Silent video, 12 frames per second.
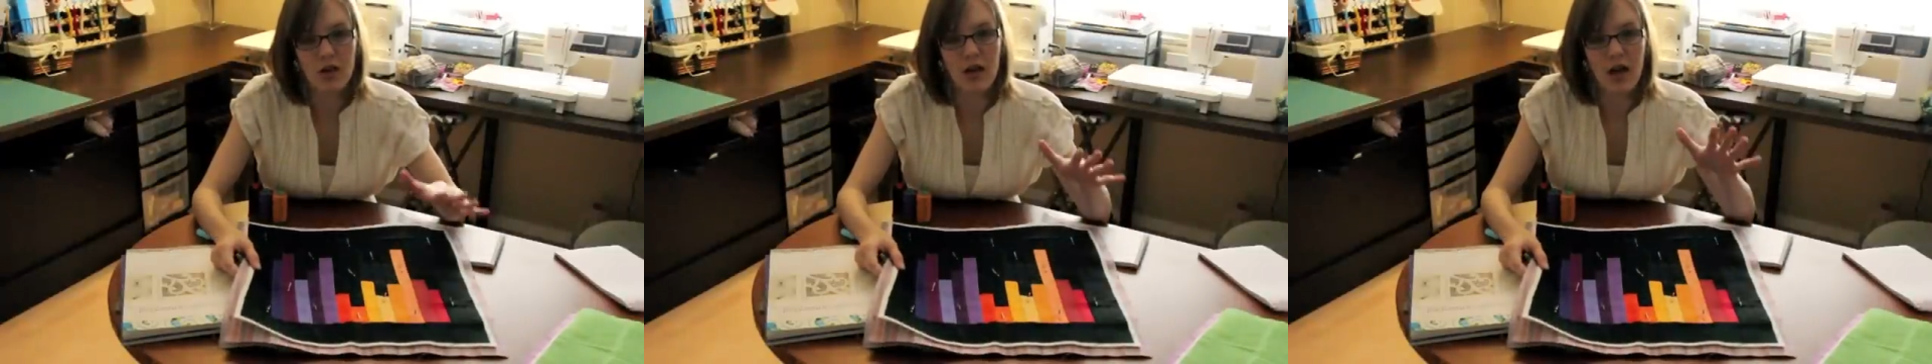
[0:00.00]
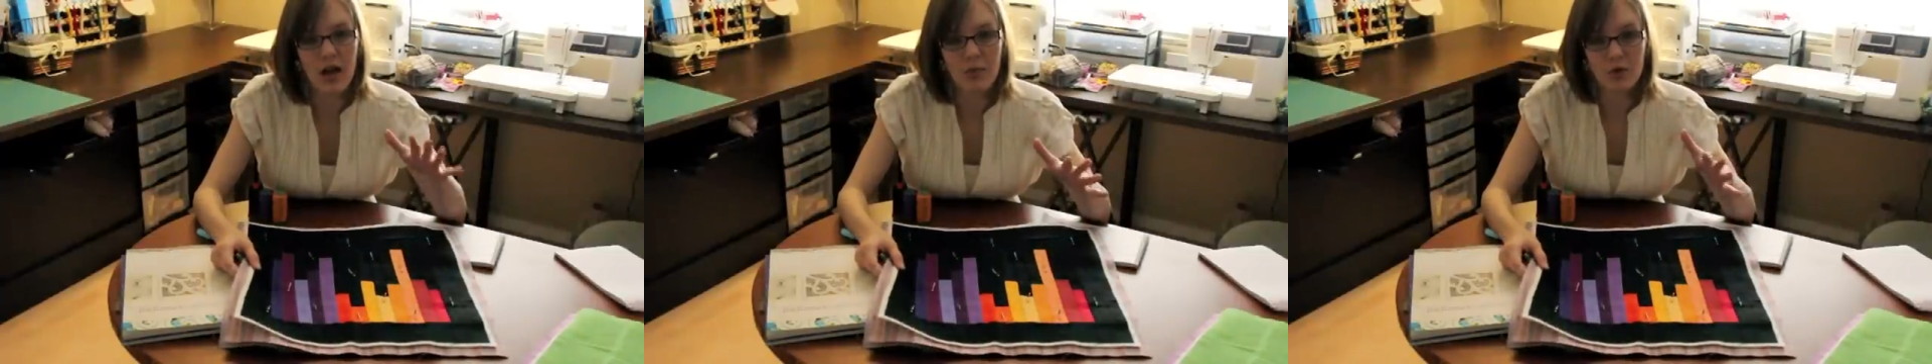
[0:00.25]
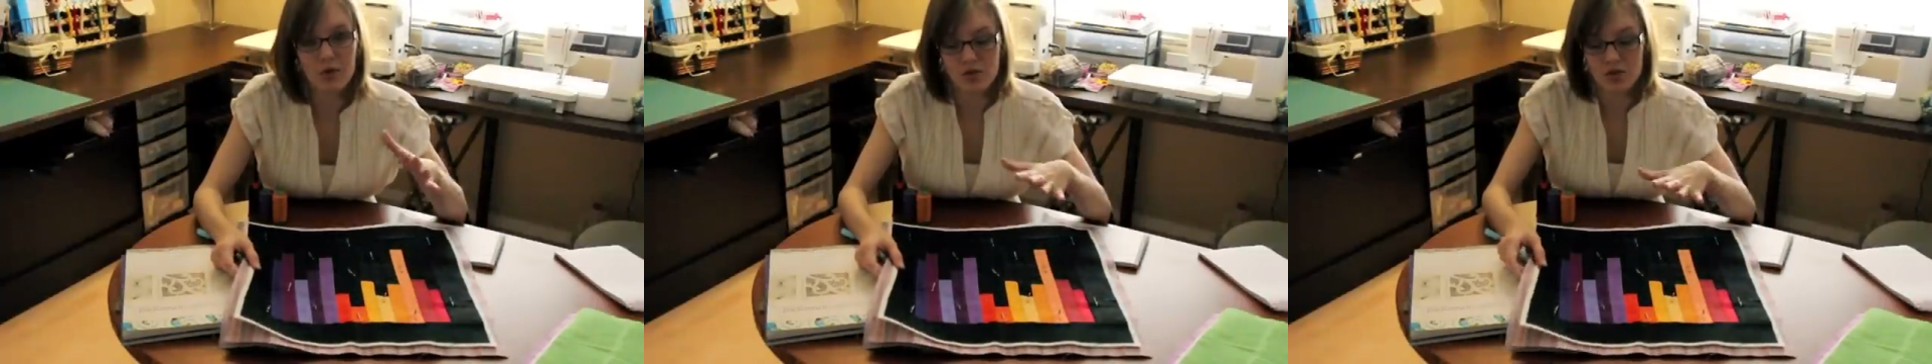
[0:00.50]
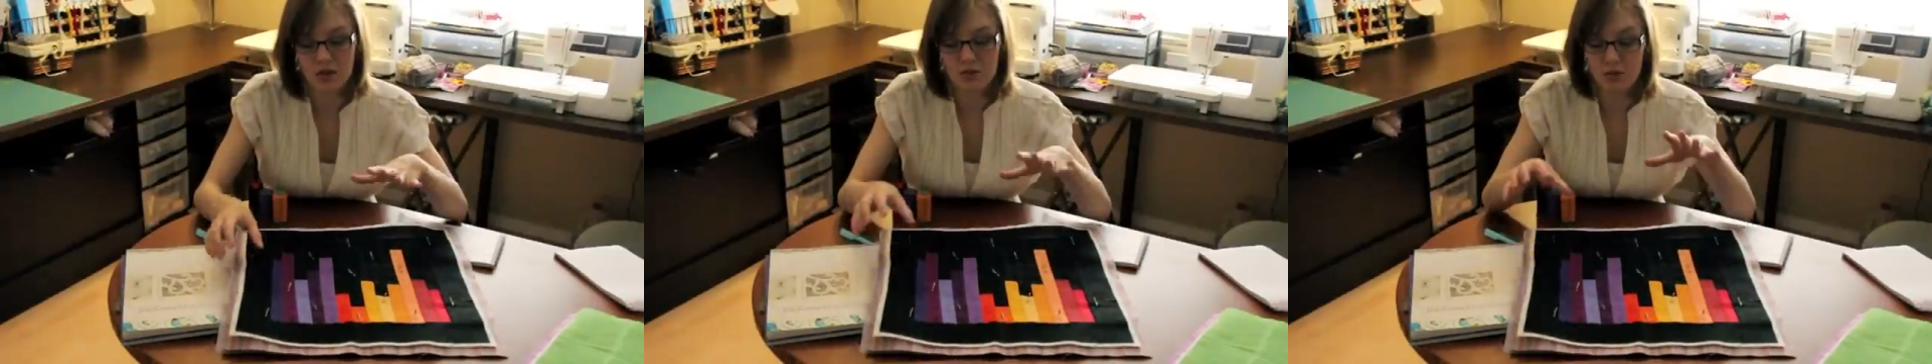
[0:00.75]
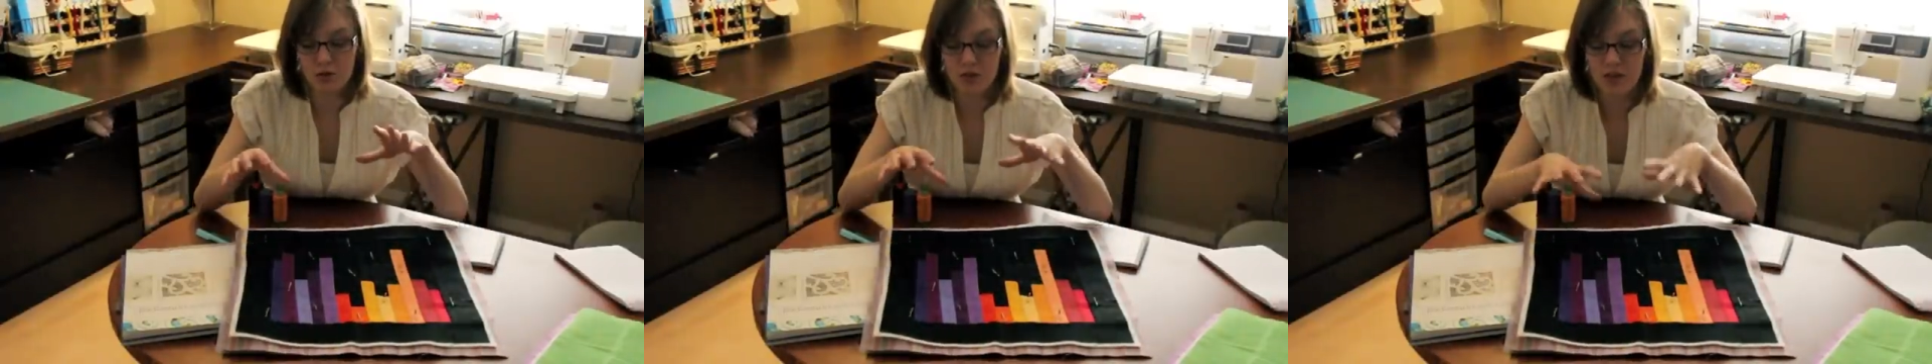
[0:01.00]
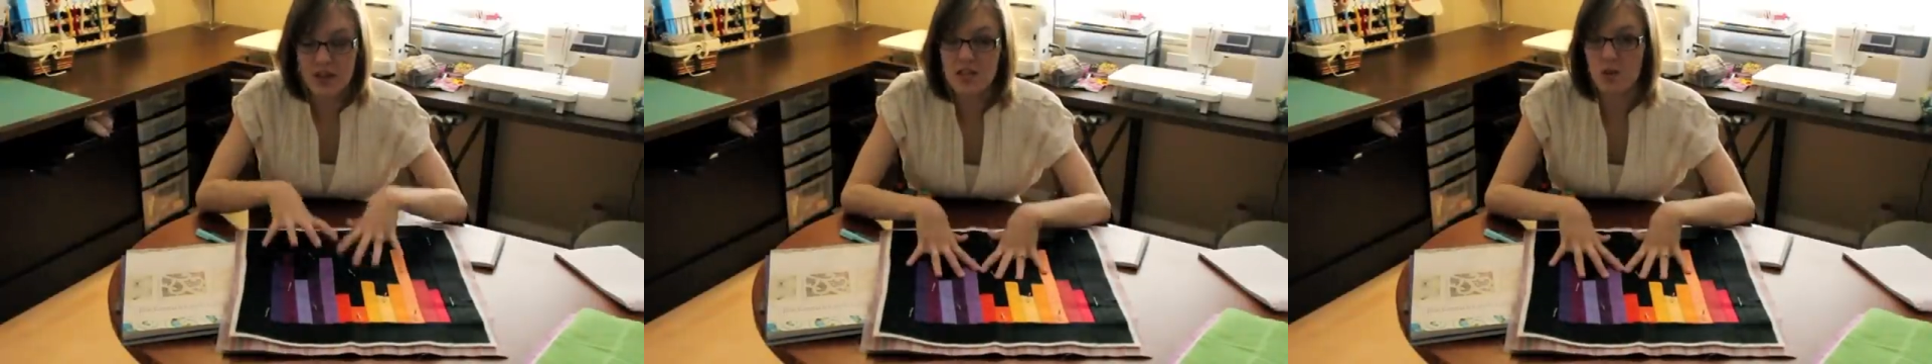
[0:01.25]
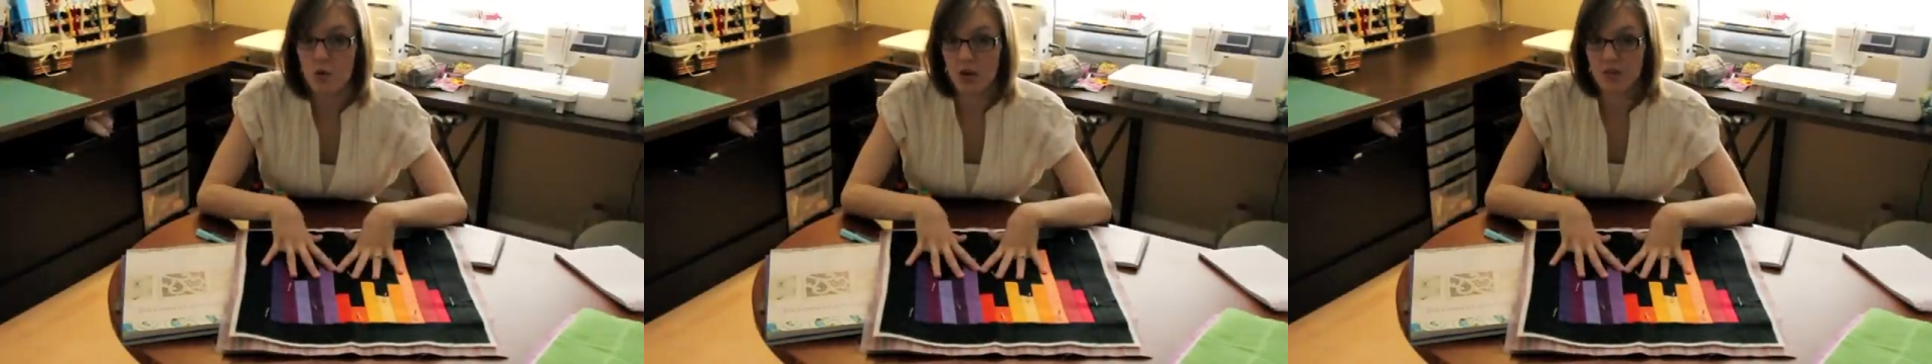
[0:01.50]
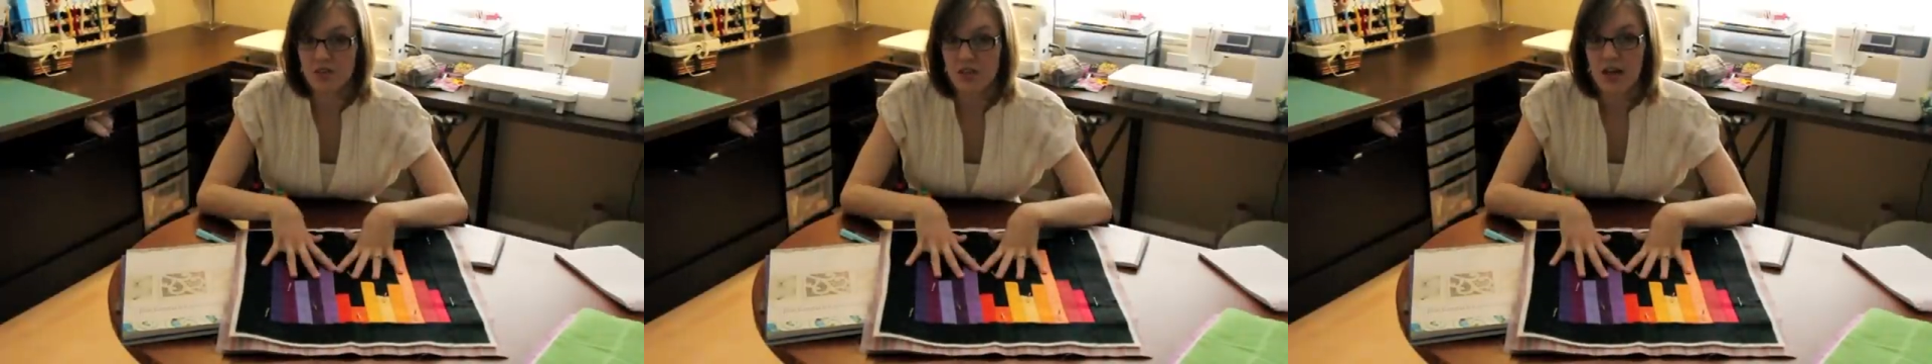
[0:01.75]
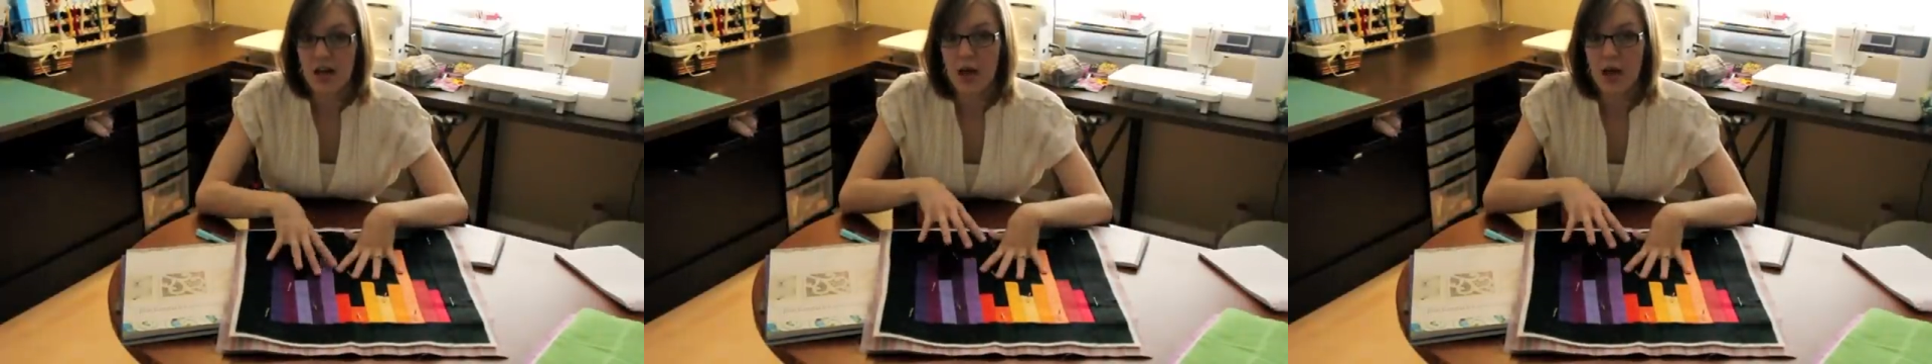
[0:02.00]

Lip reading: and I personally, for this quilt,